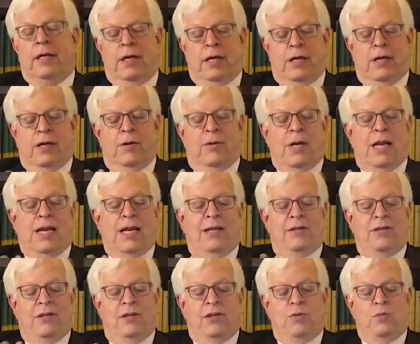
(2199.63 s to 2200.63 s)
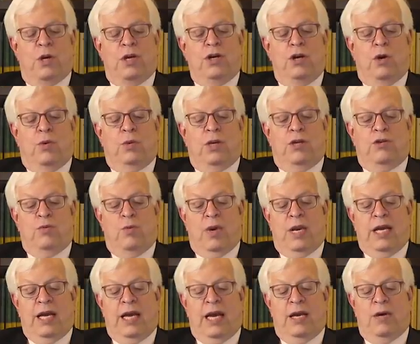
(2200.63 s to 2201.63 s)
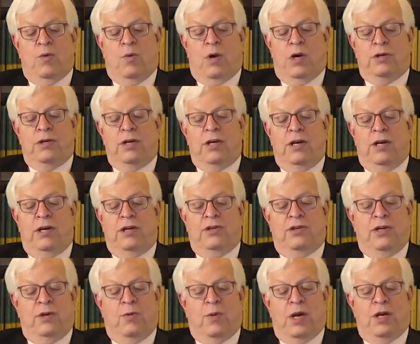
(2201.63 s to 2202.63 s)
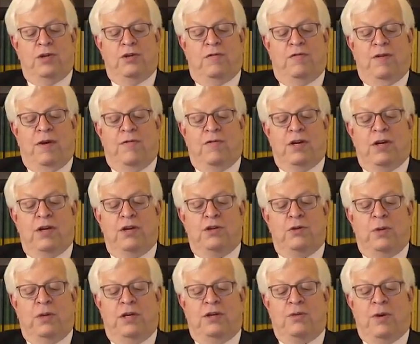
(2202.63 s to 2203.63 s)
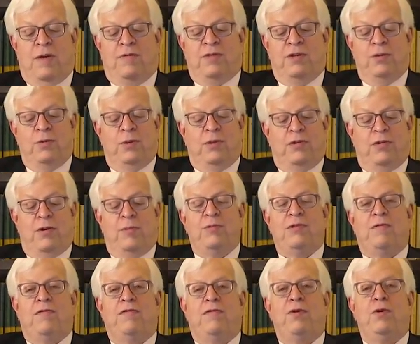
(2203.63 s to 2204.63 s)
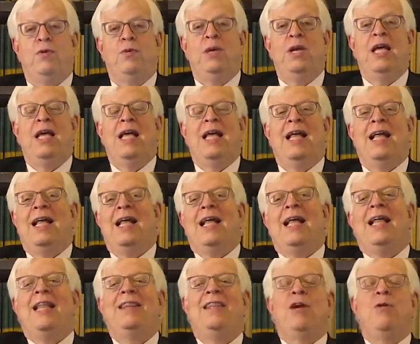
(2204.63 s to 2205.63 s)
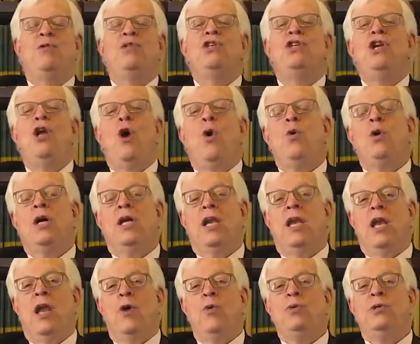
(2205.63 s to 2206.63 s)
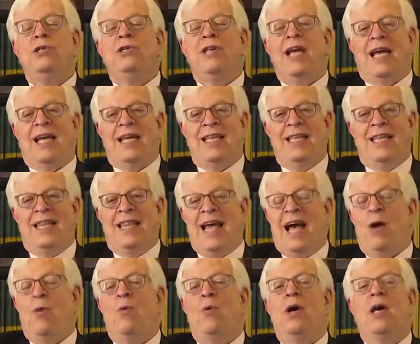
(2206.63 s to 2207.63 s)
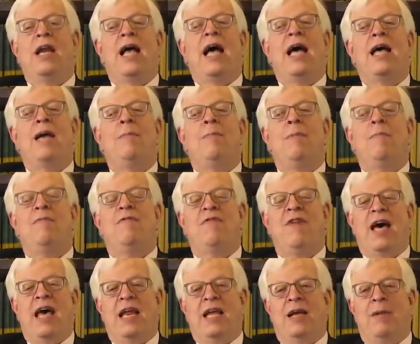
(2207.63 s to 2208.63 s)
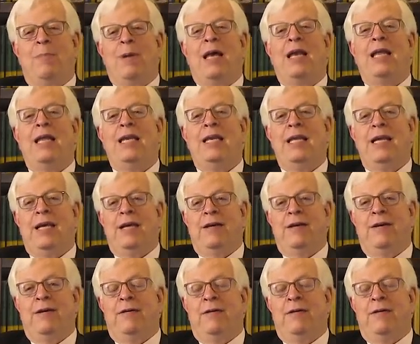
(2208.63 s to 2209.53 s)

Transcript: Oh, I'll answer this one. Known at 28, Washington, D.C. What is your favorite country to travel to in terms of food? There is no close second. That one I am emphatic about. India.